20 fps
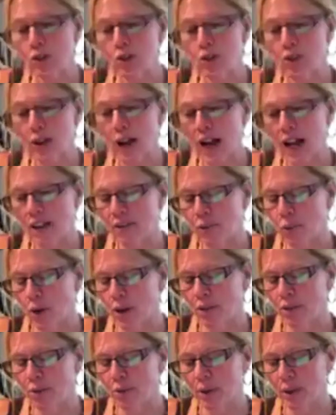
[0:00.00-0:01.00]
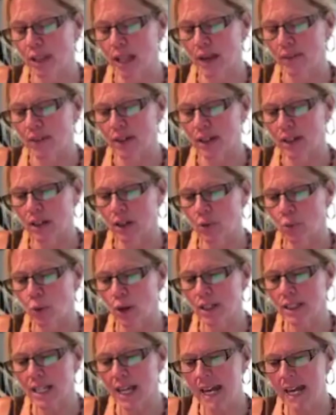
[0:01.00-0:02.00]
Luke five, one through eleven.
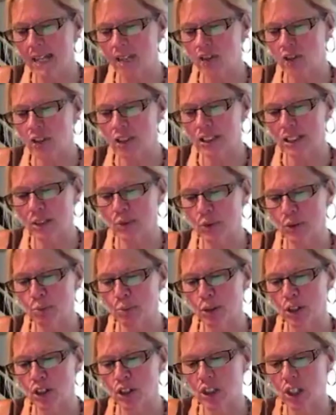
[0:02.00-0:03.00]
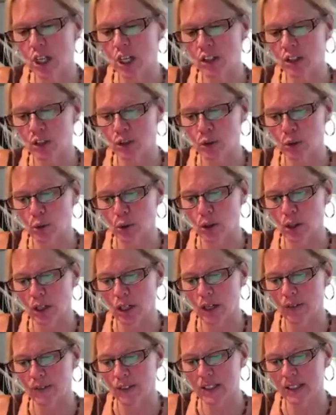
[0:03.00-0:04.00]
One day as Jesus was preaching on the
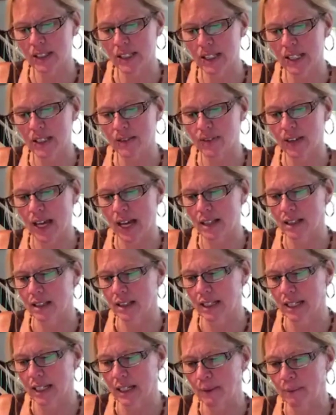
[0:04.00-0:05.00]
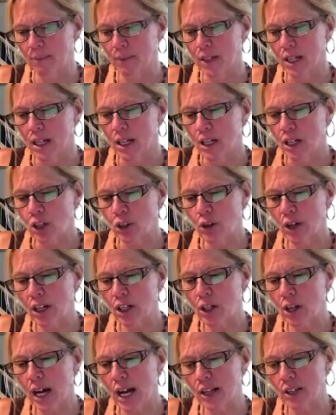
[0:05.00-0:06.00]
shore of the Sea of Galilee,
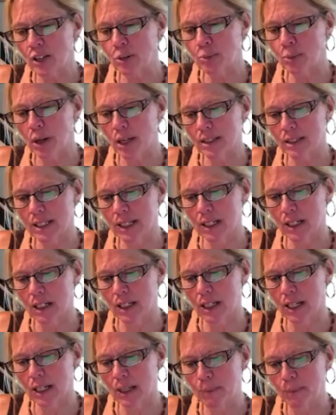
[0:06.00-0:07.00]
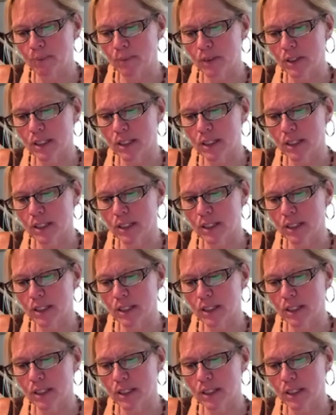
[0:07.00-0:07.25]
great crowds pressed in on Him